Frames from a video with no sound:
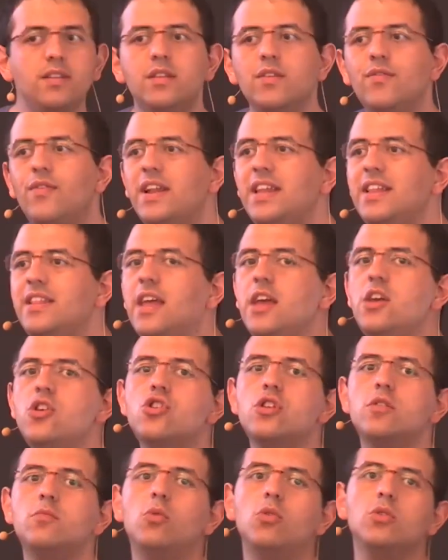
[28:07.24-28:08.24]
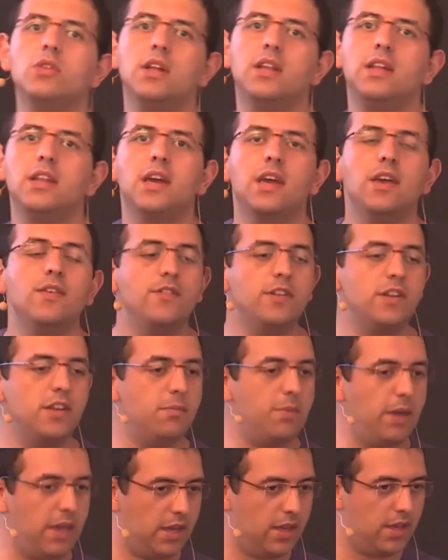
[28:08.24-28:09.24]
is the validation model in
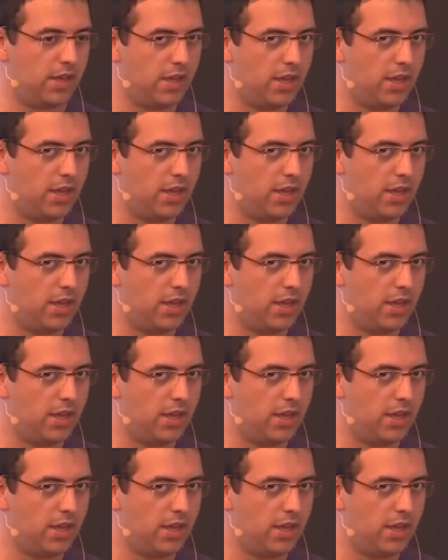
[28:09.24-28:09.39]
RavenDB?